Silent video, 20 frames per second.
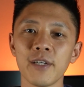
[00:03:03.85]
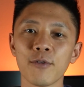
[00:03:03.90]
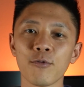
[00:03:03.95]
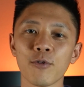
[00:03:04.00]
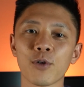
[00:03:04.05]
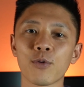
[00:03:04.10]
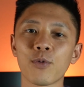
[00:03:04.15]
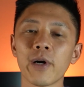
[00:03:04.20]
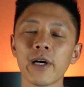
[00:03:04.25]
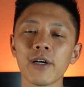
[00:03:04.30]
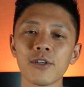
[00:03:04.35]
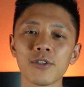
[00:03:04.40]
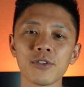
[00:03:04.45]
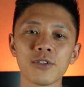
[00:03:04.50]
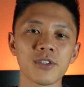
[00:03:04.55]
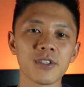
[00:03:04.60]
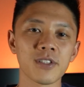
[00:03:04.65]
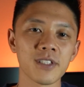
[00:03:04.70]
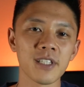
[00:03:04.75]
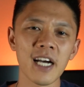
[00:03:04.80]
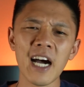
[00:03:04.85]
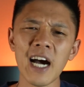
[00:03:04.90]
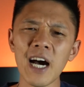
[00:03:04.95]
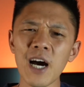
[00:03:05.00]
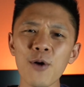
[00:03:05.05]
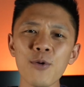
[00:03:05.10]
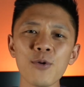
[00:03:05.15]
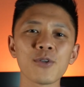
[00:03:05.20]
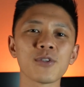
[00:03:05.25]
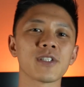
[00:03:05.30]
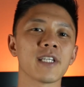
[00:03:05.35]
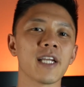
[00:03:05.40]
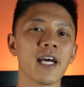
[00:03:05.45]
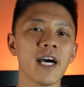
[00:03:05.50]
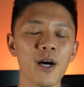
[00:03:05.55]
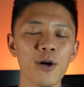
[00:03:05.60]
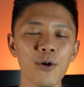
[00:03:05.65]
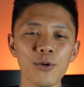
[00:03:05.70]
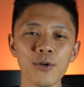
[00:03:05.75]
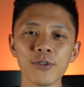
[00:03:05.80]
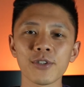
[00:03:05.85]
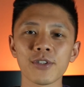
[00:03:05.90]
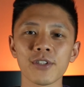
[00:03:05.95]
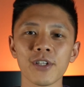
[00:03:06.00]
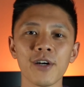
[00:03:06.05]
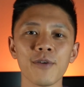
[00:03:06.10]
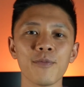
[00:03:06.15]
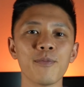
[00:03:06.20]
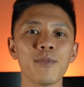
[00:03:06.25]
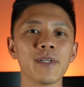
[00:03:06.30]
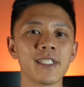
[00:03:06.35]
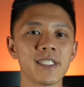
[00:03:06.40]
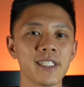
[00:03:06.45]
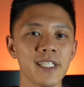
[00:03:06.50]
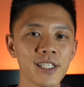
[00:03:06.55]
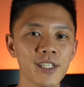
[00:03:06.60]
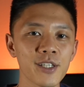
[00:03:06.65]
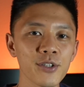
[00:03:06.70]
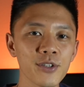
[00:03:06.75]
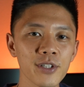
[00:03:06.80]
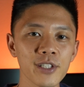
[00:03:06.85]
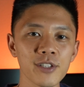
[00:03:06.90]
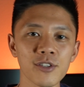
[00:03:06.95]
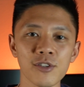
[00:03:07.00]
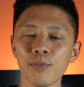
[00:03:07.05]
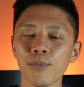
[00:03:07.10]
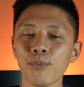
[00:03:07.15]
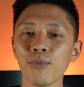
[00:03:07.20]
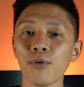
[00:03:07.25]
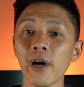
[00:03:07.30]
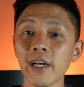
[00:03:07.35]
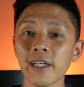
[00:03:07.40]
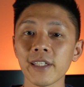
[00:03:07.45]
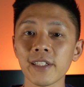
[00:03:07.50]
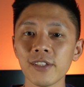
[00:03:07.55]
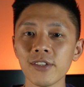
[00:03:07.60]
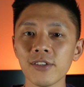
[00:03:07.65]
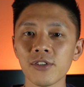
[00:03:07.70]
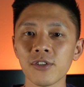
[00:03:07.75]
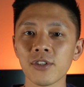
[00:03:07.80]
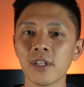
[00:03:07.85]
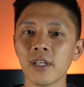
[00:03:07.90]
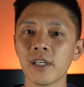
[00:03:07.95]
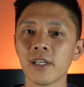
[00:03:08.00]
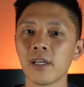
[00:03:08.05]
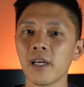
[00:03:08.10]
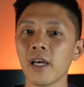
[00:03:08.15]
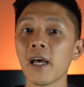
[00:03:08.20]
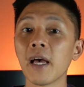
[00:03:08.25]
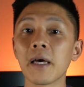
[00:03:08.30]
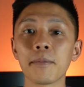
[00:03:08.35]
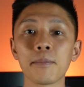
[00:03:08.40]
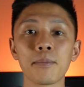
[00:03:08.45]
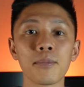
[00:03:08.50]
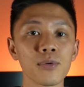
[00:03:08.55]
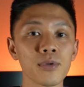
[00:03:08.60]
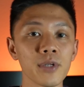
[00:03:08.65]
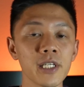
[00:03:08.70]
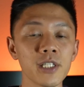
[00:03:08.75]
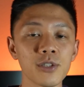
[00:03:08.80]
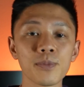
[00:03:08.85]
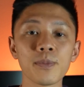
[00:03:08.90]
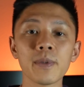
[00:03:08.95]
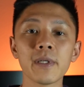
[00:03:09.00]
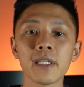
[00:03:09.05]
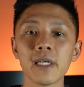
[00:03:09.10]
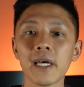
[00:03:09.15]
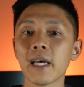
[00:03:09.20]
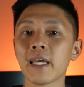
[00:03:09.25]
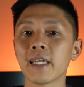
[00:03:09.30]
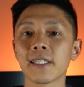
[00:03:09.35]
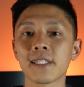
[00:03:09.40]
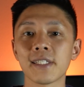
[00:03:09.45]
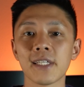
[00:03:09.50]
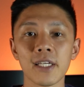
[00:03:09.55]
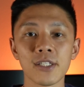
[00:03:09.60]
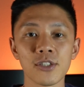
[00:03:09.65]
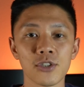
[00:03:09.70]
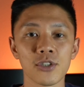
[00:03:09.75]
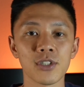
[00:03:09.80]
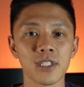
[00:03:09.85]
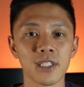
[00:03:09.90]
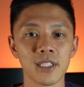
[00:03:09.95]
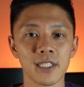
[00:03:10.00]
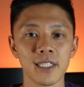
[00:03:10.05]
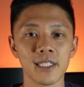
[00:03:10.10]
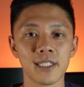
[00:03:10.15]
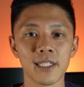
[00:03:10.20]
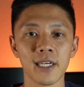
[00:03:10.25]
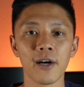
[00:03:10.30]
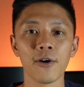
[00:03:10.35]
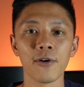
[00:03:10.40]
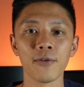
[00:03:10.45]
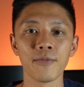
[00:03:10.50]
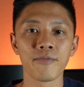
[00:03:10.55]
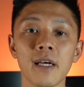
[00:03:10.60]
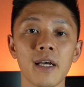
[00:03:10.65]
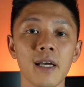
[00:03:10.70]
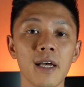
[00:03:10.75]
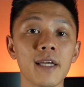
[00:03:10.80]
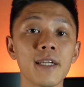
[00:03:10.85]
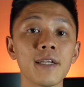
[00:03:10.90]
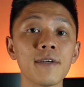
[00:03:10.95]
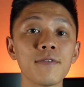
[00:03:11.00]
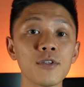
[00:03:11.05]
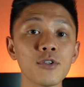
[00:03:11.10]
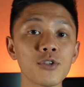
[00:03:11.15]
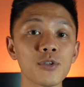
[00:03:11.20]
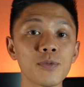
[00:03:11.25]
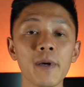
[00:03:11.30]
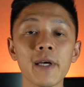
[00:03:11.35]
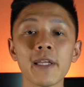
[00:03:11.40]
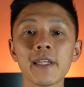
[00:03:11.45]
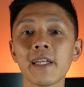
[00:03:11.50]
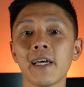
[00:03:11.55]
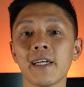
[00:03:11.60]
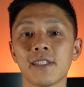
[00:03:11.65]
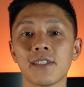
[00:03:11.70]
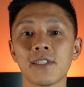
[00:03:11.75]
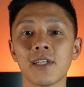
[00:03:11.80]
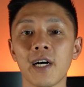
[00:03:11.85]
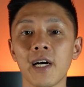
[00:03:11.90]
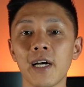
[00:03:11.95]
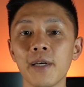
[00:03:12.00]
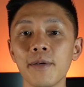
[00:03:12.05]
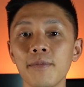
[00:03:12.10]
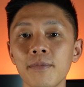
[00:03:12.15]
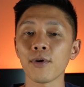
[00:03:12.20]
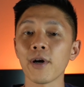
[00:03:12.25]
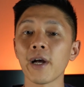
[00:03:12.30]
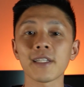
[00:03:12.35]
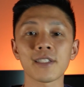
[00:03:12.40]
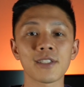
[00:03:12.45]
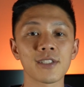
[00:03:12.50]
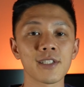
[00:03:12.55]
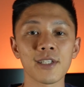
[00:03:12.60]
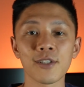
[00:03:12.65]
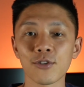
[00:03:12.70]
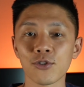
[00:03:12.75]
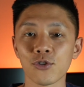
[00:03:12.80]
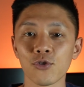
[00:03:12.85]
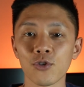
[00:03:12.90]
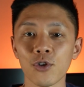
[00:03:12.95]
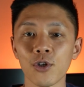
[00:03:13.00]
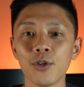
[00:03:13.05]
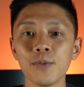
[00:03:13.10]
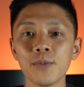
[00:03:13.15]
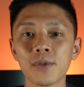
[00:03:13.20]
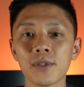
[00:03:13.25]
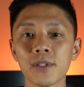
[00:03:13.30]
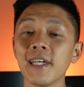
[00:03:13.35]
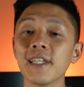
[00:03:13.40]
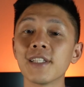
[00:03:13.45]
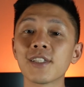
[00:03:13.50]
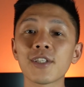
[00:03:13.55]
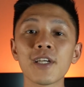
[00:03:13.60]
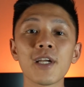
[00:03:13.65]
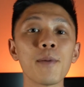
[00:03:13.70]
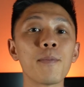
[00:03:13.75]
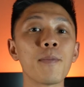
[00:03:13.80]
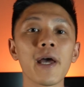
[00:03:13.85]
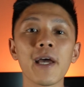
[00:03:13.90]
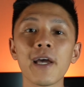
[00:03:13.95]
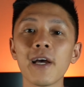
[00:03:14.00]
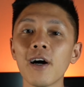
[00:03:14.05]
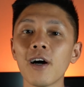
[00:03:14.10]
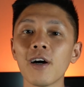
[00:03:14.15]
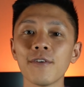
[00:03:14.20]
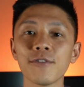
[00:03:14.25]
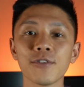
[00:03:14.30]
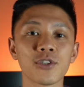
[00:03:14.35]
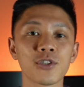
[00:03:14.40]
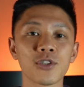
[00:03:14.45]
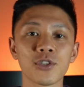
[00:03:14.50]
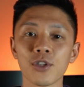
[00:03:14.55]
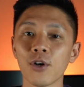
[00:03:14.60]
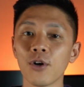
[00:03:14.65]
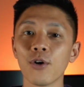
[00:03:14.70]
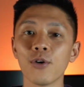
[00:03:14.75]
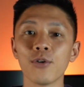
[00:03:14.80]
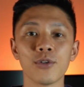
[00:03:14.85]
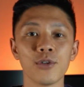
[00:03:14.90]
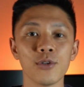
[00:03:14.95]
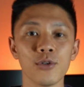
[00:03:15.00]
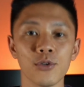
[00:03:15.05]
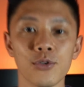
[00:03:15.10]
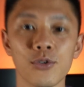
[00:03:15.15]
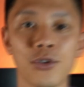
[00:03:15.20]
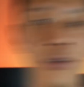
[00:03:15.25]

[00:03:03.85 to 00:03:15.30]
It requires hours and hours of meticulous practice and placement and attention to detail. And if you spend that time practicing your strobes, it's gonna pay off so huge.